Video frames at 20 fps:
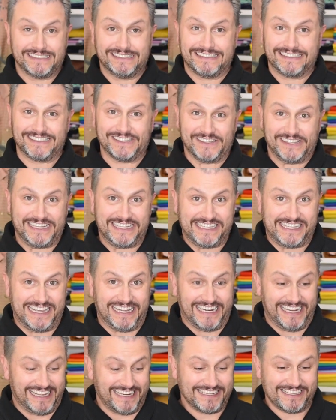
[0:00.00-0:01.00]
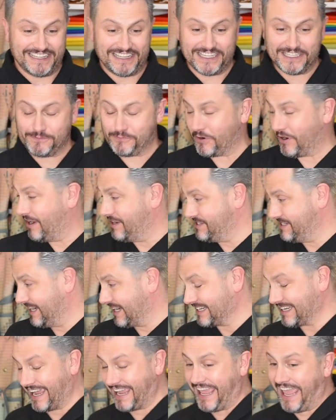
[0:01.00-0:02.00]
So let's get into this
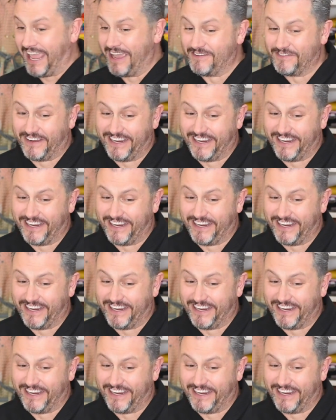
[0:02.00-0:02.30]
project. I can't